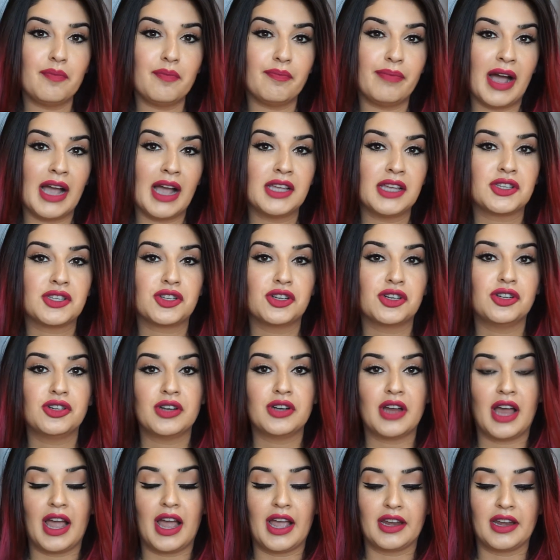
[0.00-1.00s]
buy
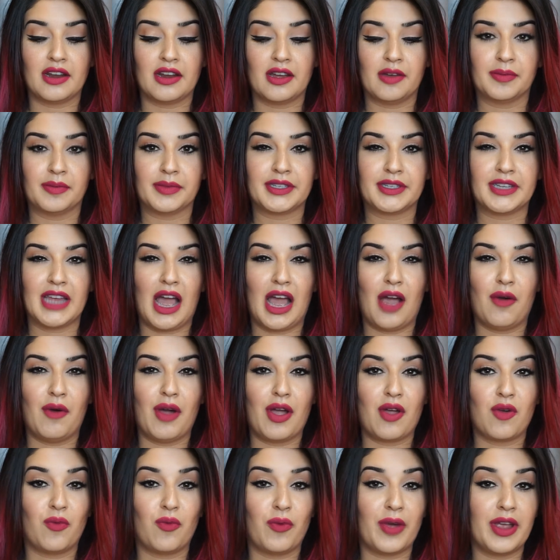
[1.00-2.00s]
certain items, how
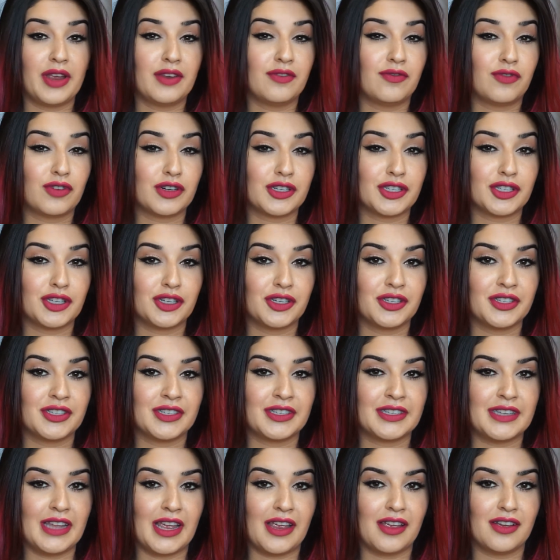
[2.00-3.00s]
I wait for certain
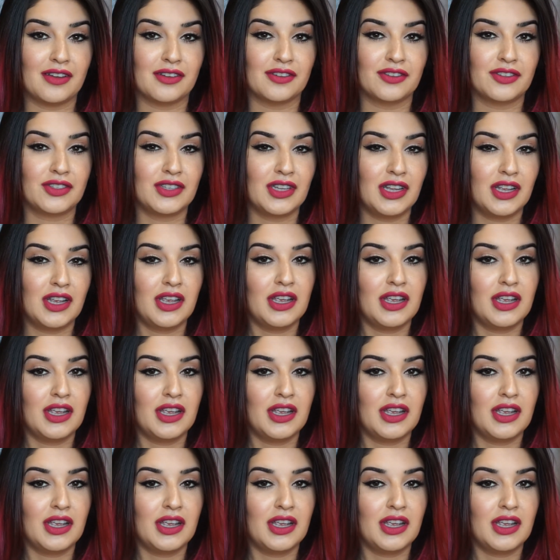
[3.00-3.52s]
sales,